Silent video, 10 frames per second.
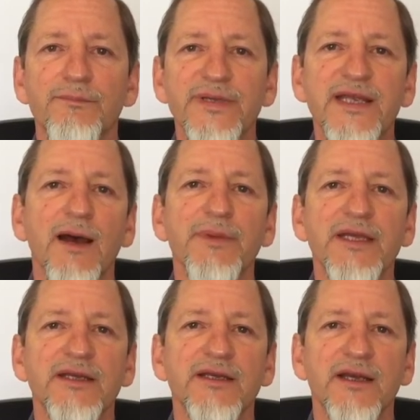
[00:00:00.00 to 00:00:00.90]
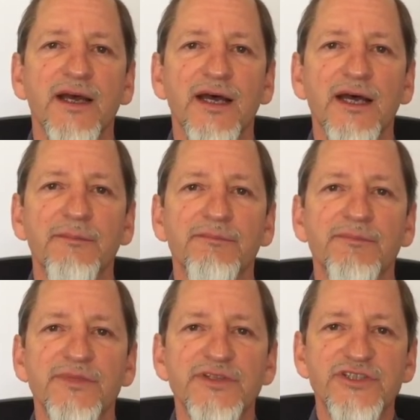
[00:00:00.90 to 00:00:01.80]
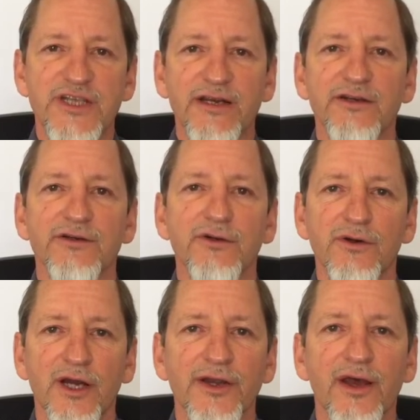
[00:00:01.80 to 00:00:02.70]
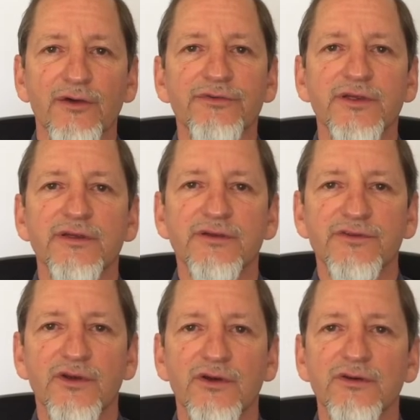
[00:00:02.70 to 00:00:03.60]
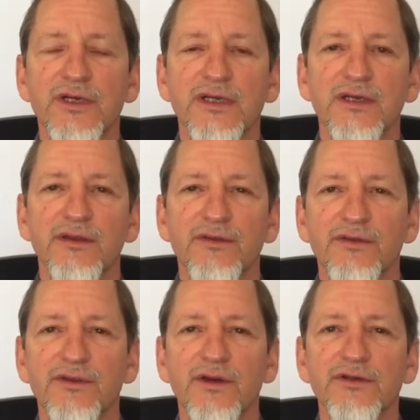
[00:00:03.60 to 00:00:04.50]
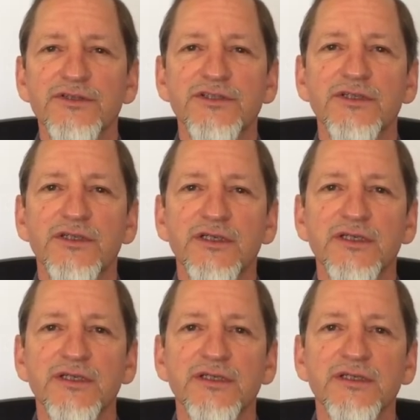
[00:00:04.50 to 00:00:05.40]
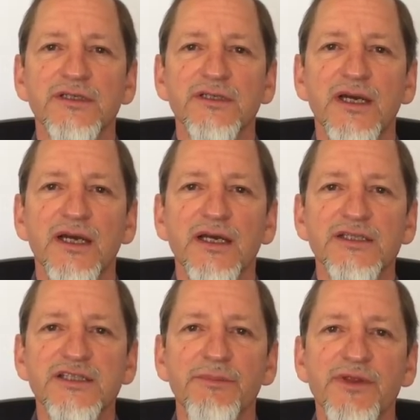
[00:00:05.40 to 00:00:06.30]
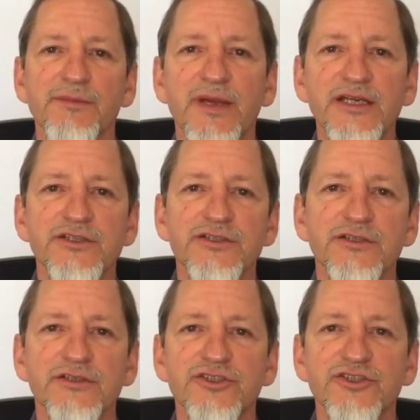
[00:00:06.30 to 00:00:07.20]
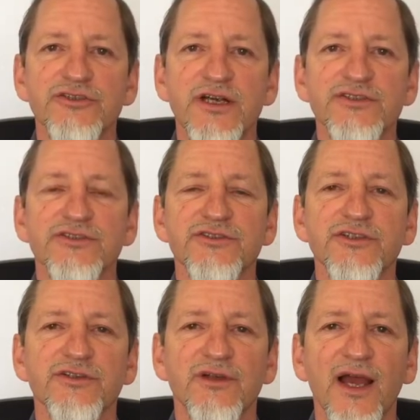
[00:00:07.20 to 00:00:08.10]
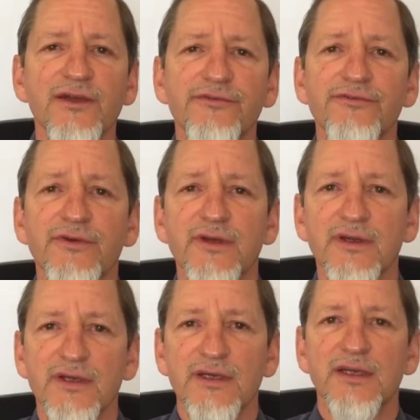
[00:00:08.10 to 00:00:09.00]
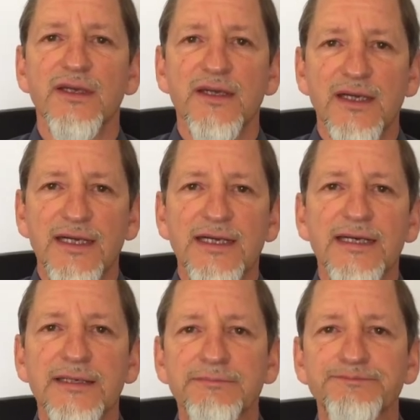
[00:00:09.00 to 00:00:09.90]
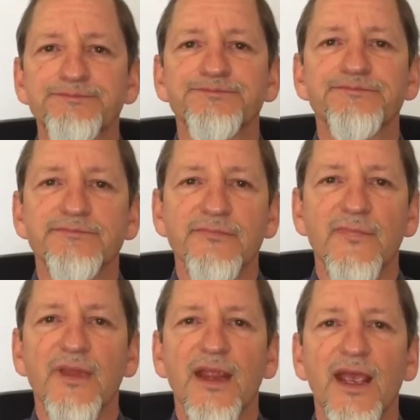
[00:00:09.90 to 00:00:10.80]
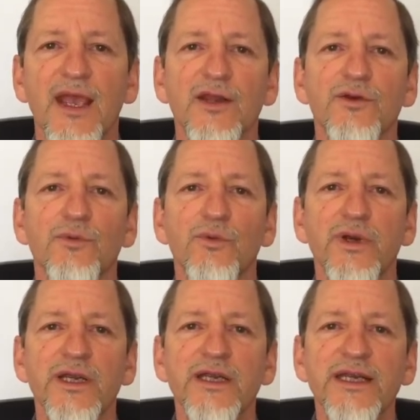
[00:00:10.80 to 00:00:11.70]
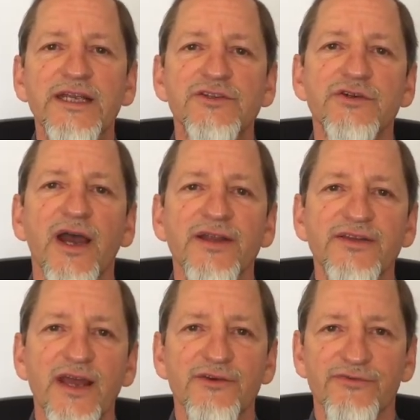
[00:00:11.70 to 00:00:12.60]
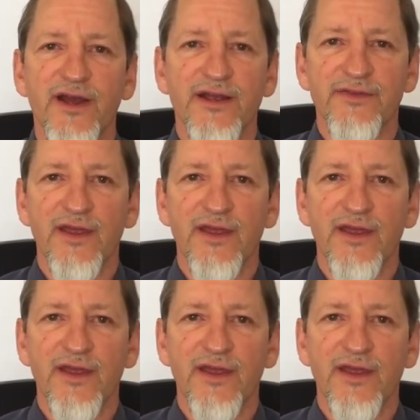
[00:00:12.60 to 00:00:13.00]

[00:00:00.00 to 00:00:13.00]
becoming sick or unhealthy. So those are some of the major stressors in your life. Um, and we need to identify